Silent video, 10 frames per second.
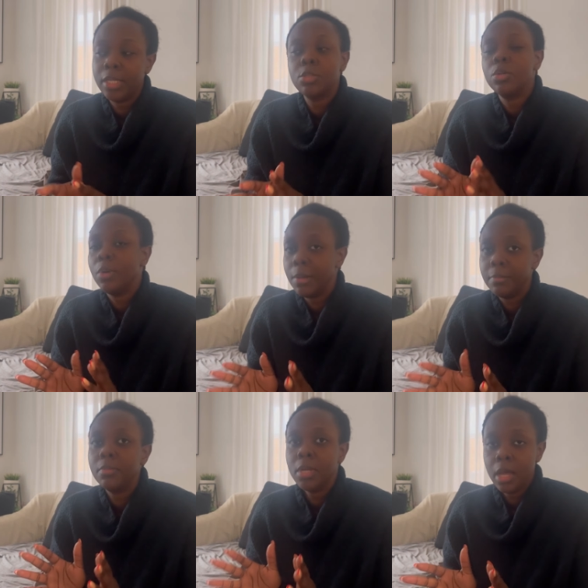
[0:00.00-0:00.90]
So
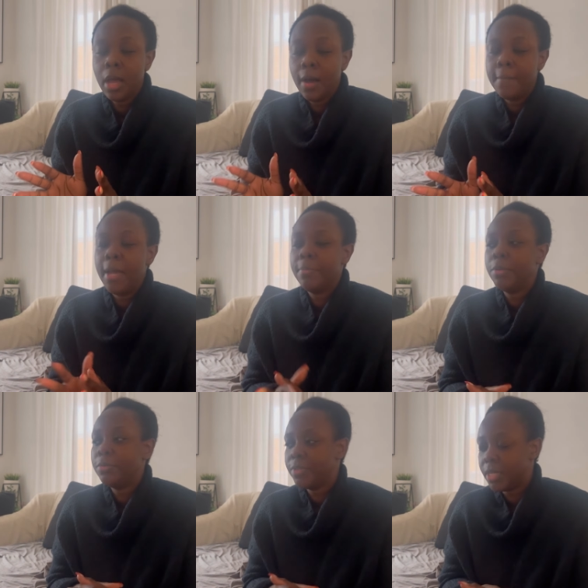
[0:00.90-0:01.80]
I'm, I'm happy
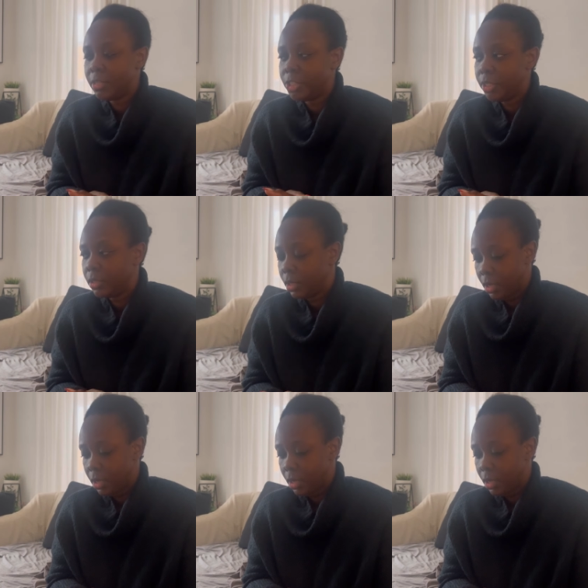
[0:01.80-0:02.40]
with the kitchen.